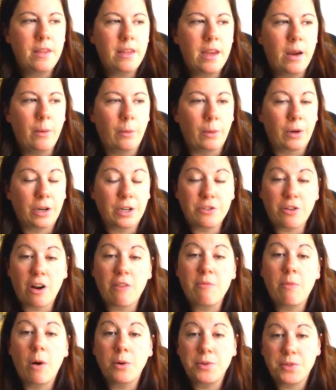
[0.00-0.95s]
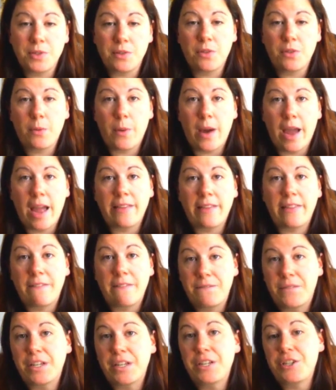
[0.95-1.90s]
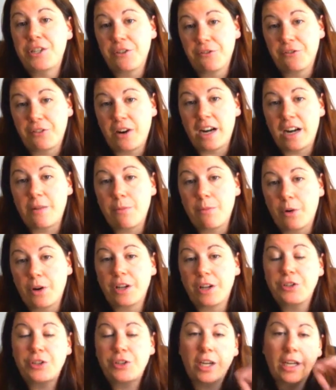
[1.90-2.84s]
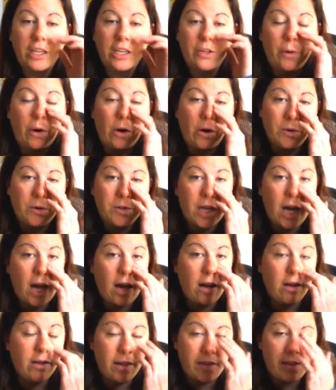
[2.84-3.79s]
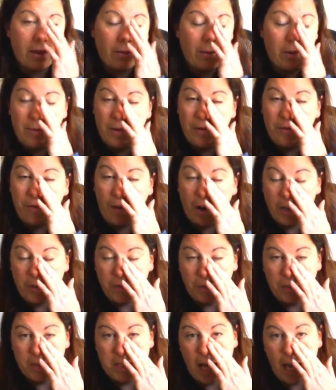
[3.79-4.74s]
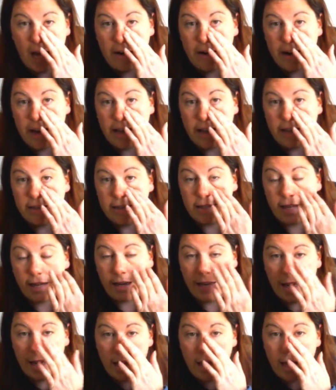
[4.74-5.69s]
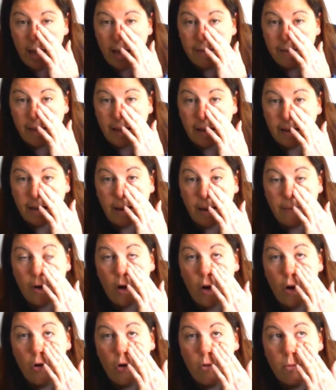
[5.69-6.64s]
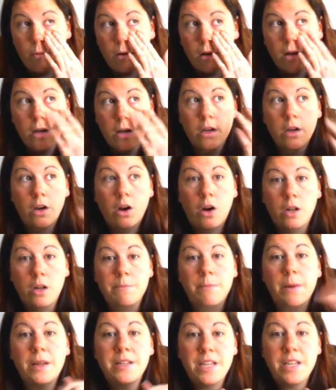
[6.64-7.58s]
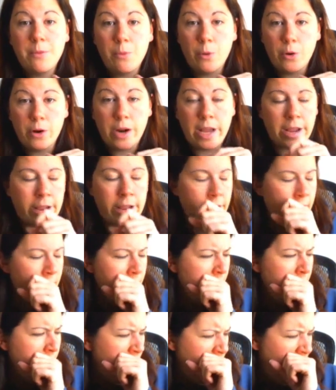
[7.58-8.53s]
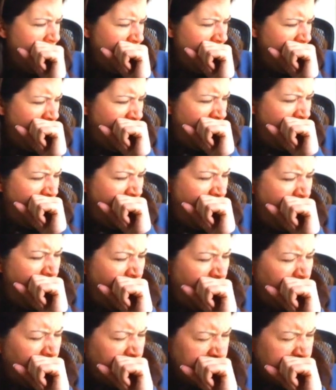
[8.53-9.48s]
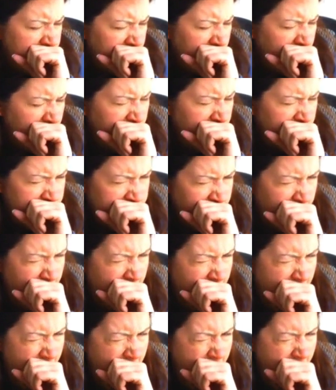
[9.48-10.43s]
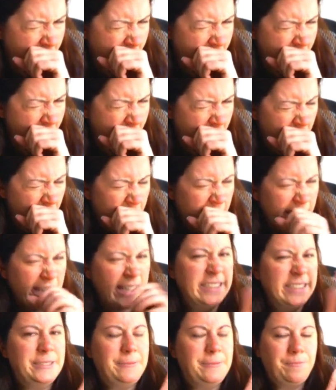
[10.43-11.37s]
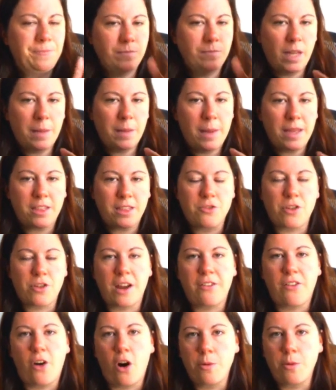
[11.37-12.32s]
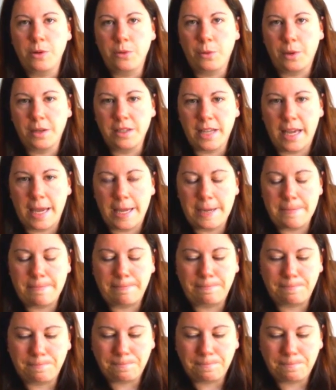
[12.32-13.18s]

we're going to drive most of the way and then finish it Friday morning, check into our hotel, and then we'd be fresh for Saturday and Sunday, and then come home on Monday morning. Excuse me. And make the drive home in one day.